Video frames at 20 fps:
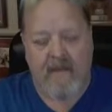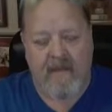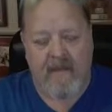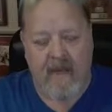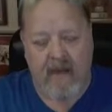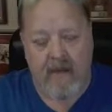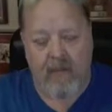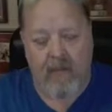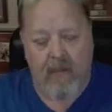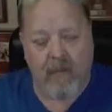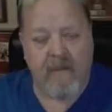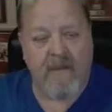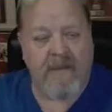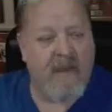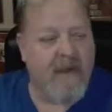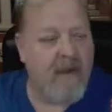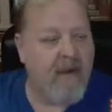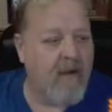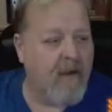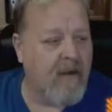10 roll
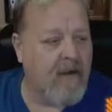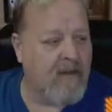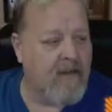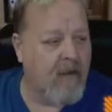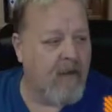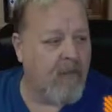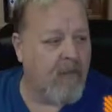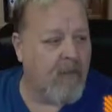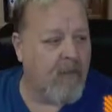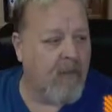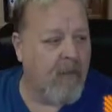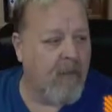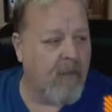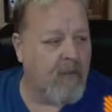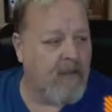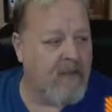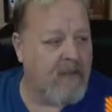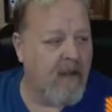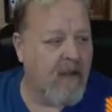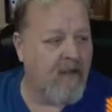tier and silver pull
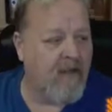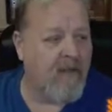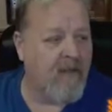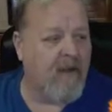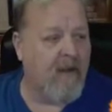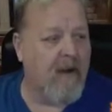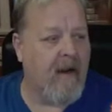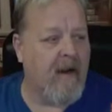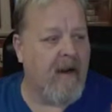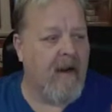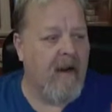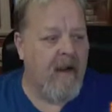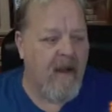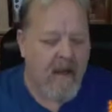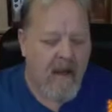is done through a